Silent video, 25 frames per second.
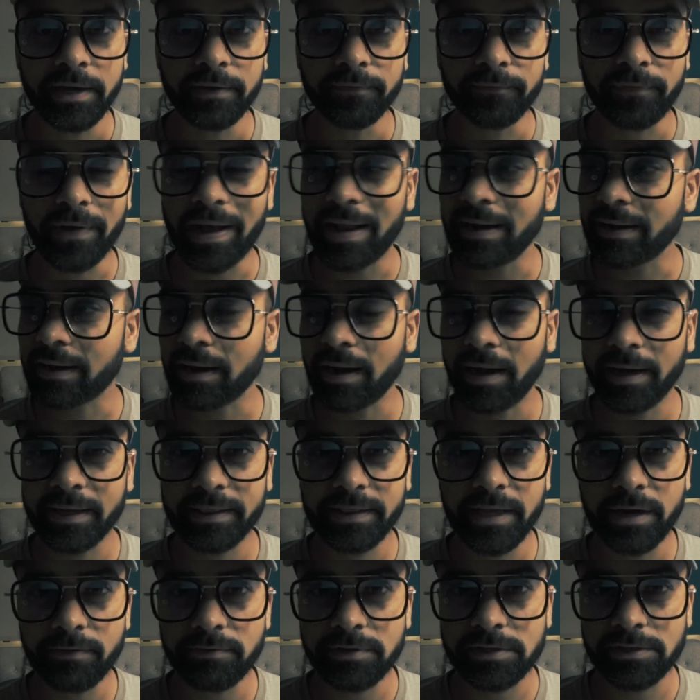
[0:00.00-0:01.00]
Felt
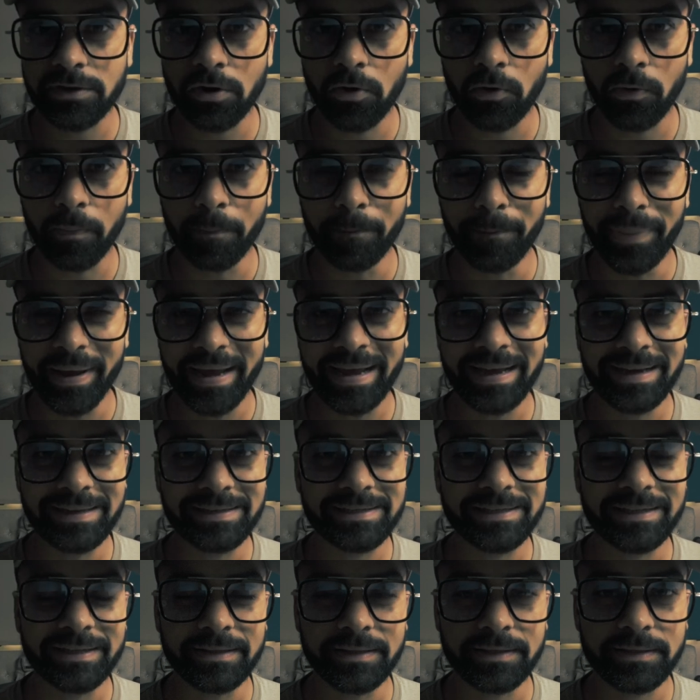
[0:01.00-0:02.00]
like there is no
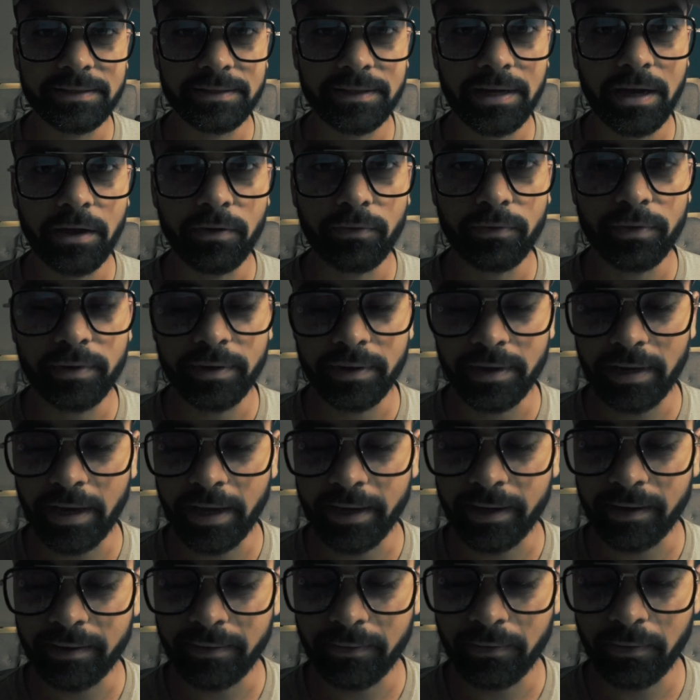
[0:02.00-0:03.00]
bass in the sound.
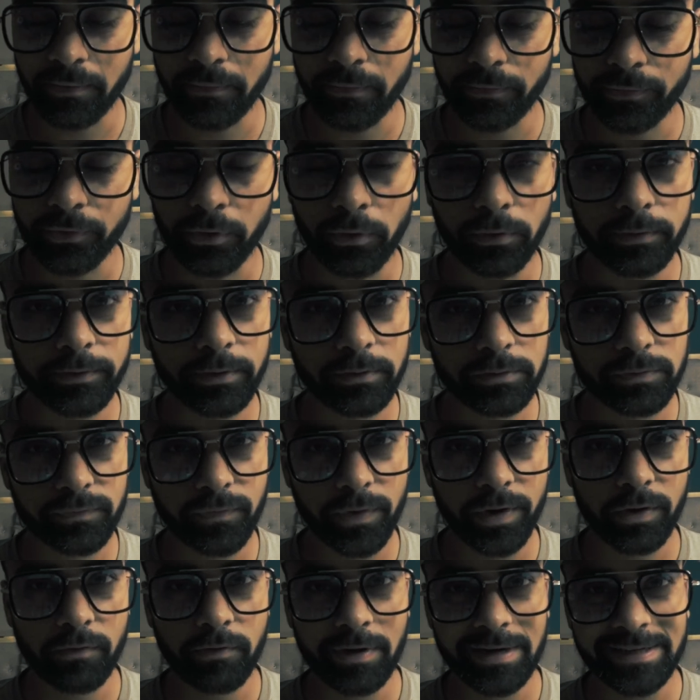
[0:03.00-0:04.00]
Like all those
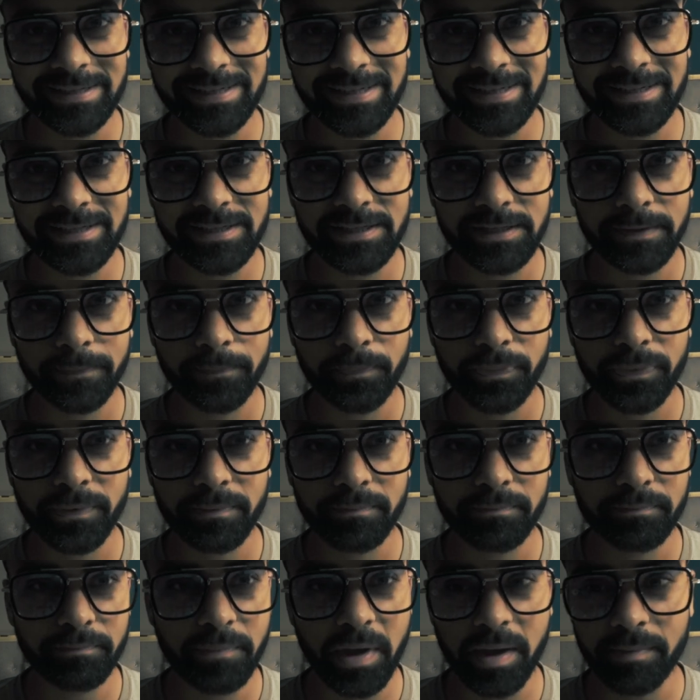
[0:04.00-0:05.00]
frequencies,
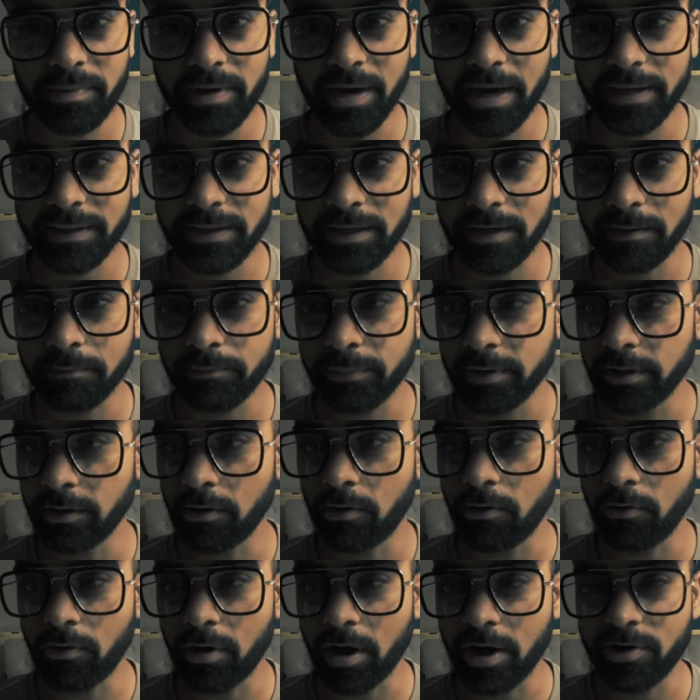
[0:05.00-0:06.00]
maybe I think
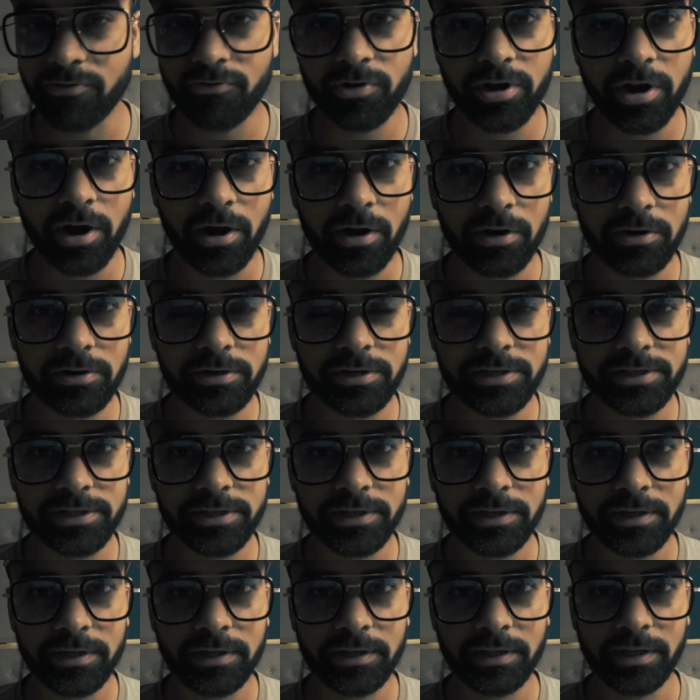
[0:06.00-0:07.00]
below 100
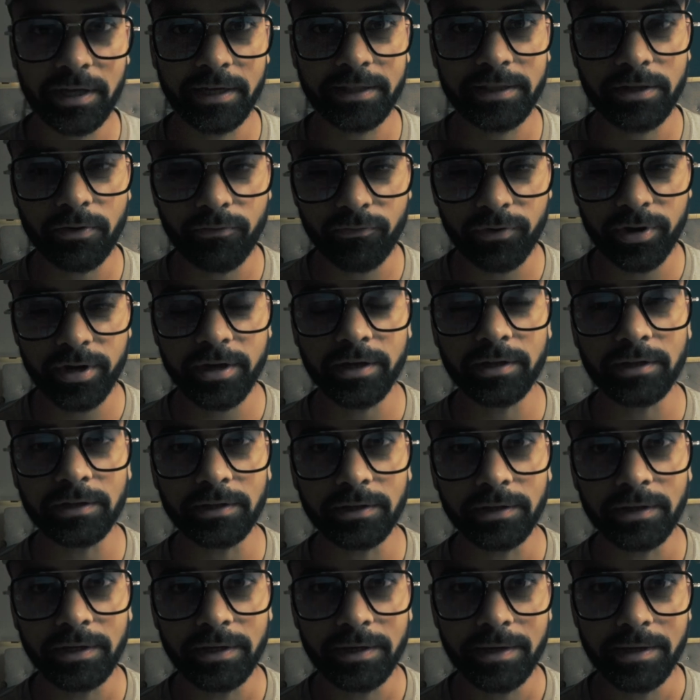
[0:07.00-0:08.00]
Hz, like the
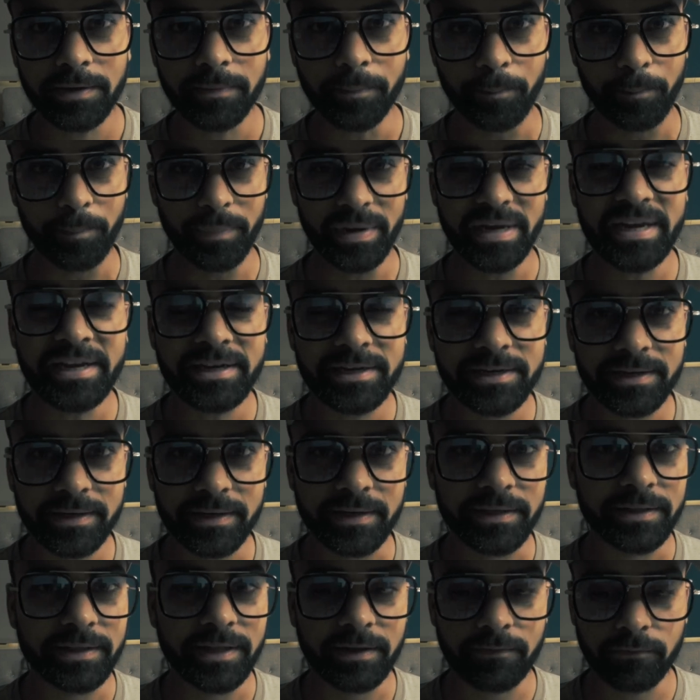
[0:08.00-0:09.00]
real meat,
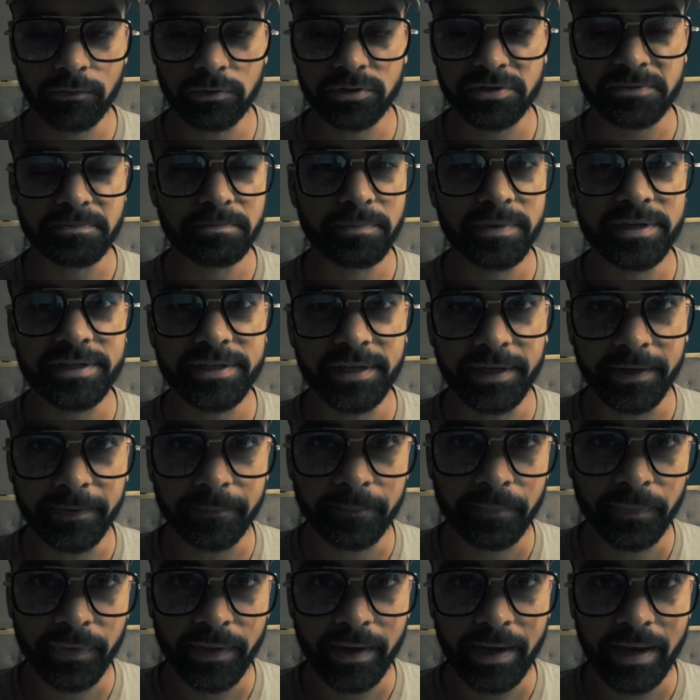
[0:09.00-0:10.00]
that was missing.
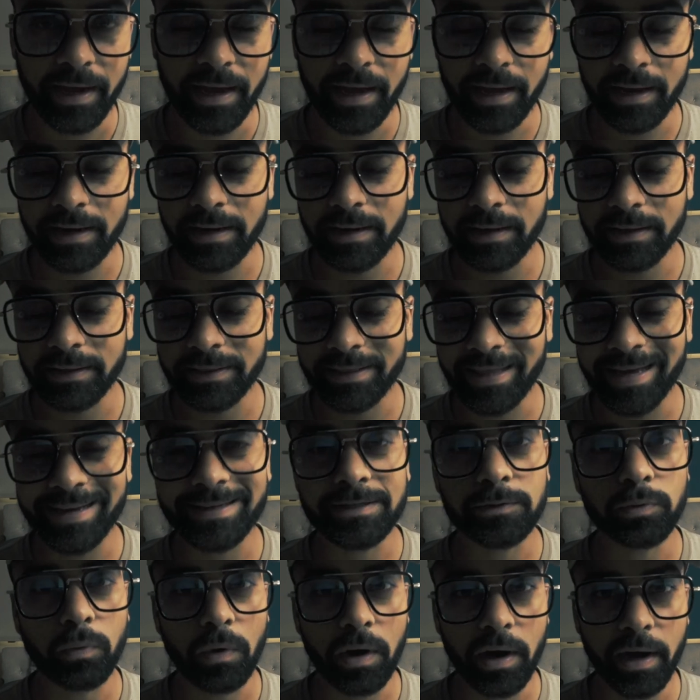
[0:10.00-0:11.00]
And
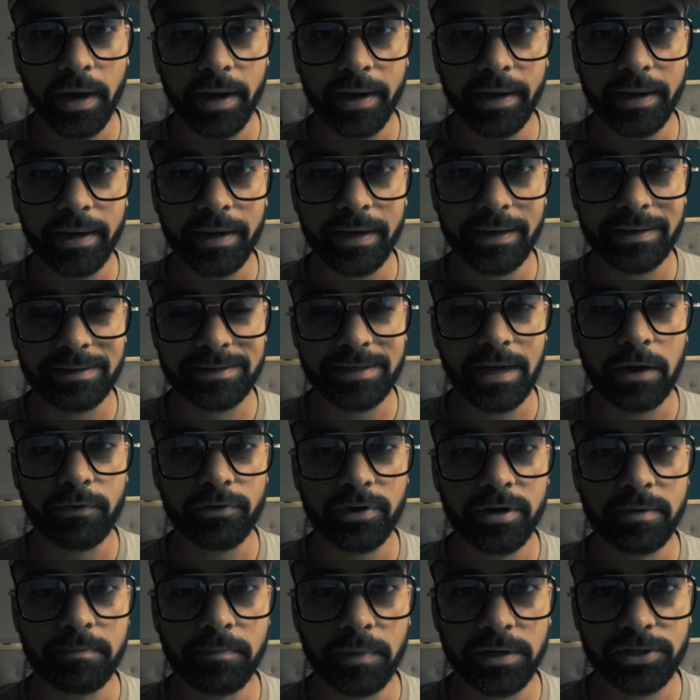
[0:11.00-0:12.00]
that's why it
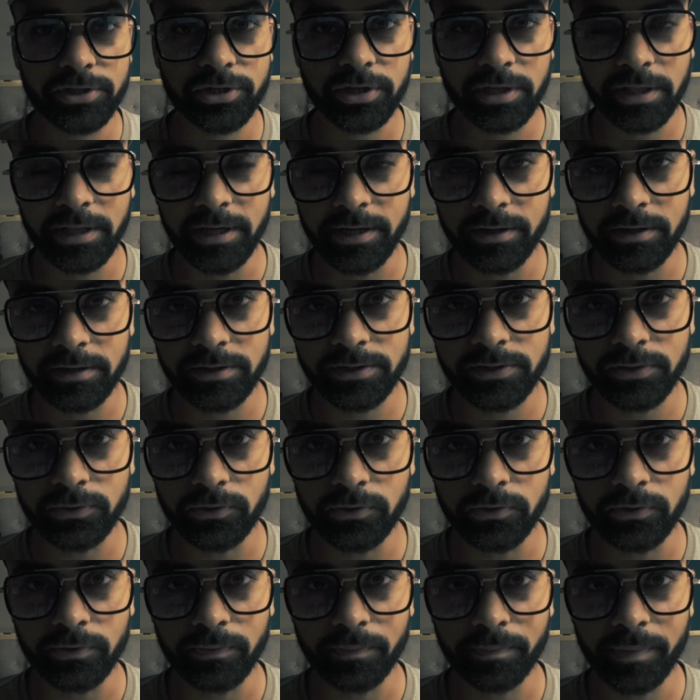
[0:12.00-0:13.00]
sounded much cleaner
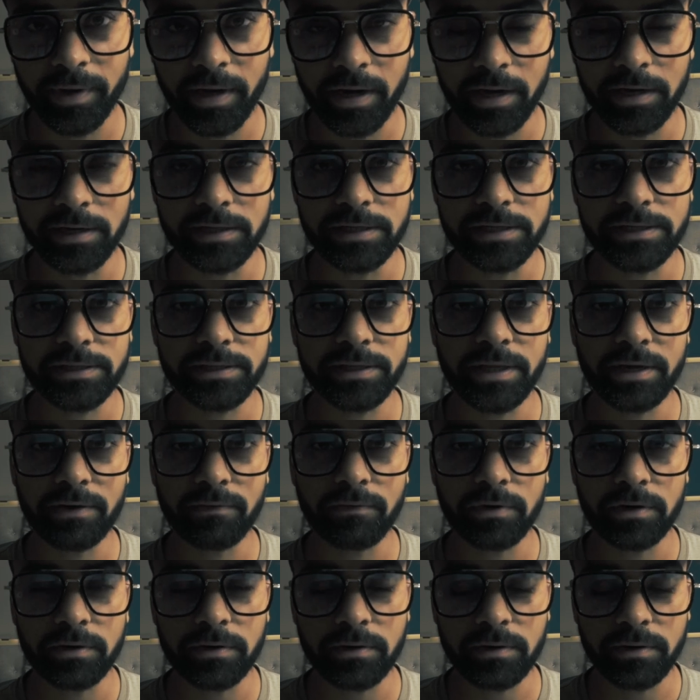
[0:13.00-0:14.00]
too, because there
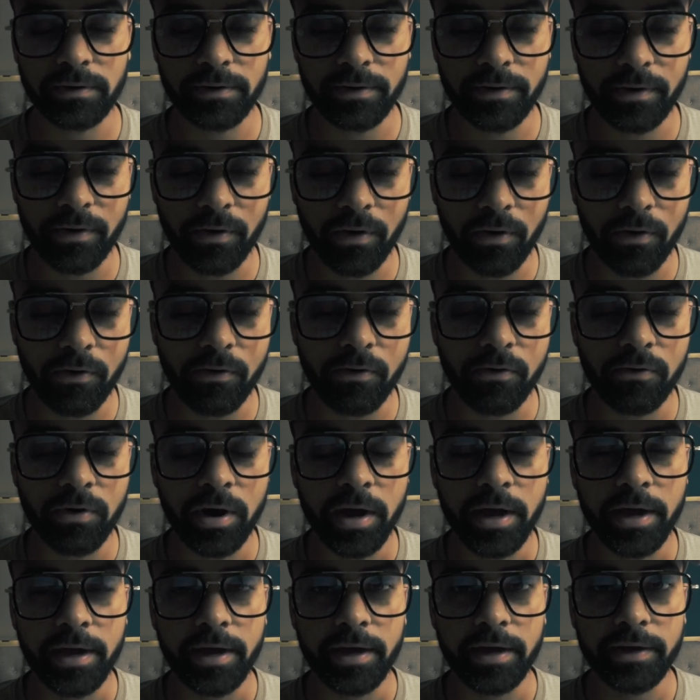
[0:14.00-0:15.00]
were no
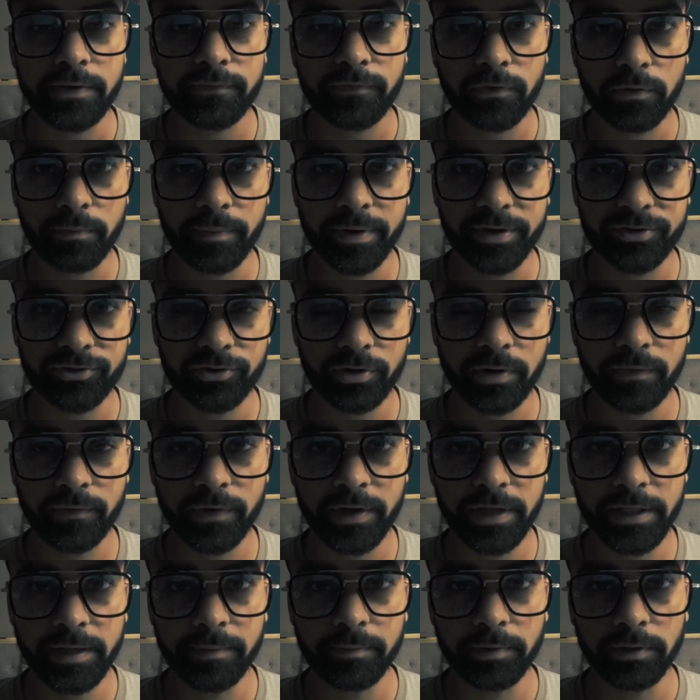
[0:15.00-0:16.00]
information
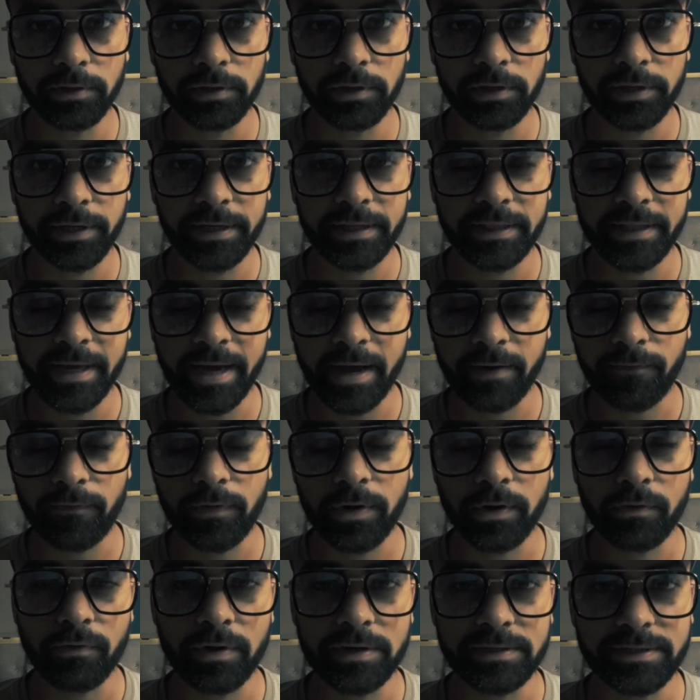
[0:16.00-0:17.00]
available in that
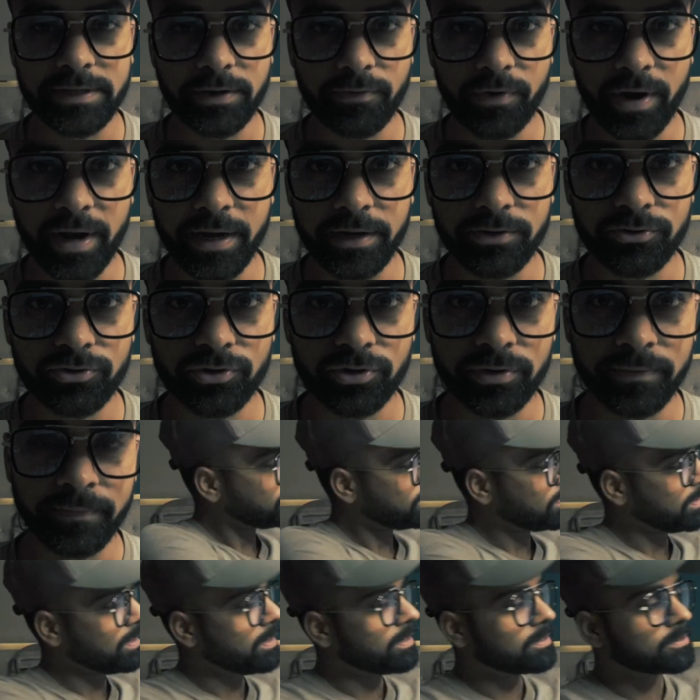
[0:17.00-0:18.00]
frequency range.
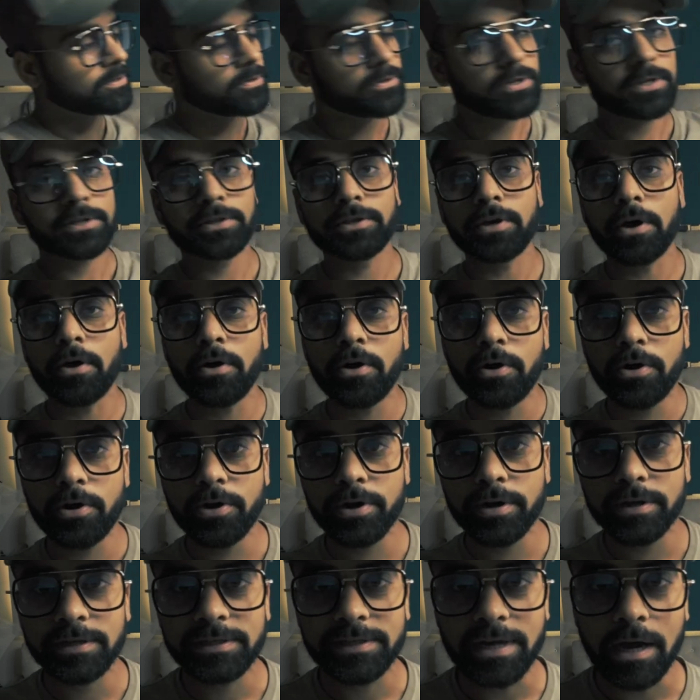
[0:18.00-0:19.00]
So the
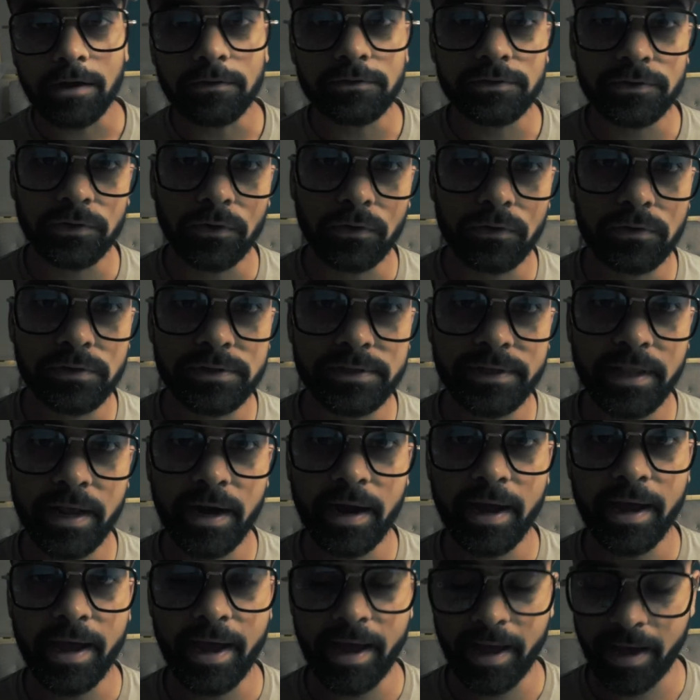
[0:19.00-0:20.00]
third sound source that
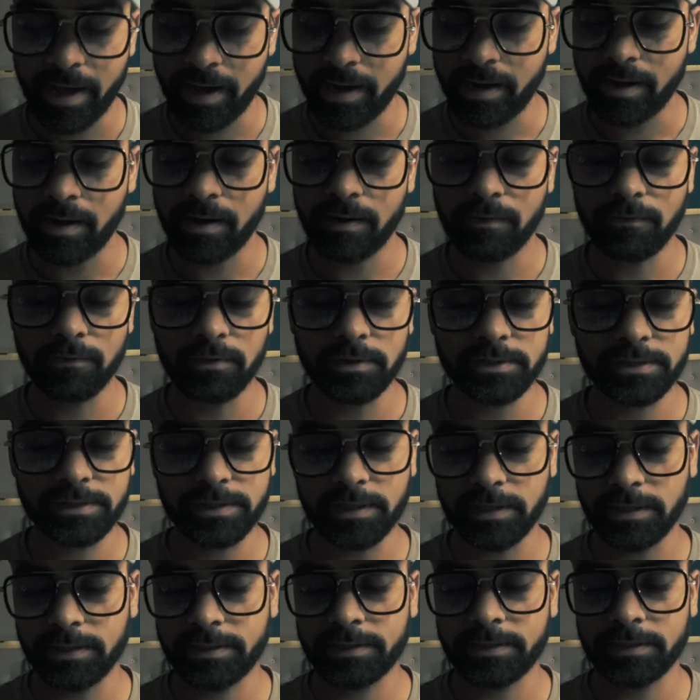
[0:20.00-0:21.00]
I had was
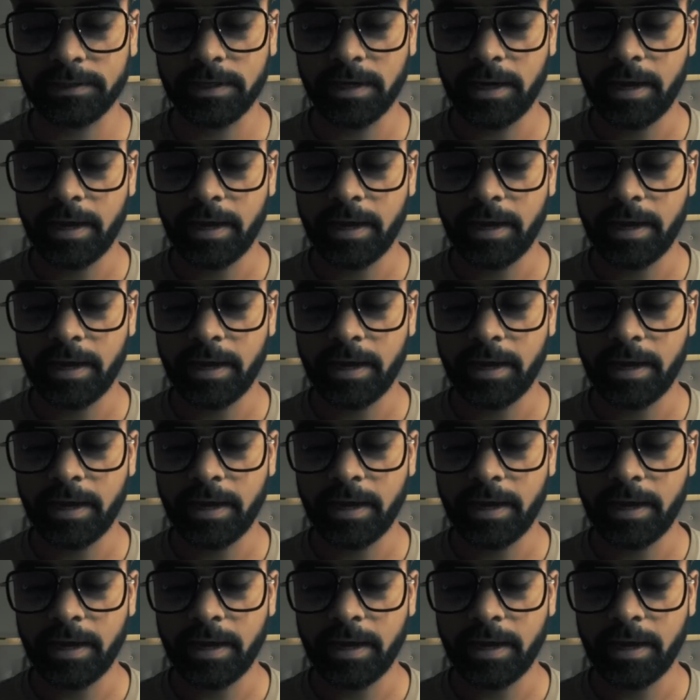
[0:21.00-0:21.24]
this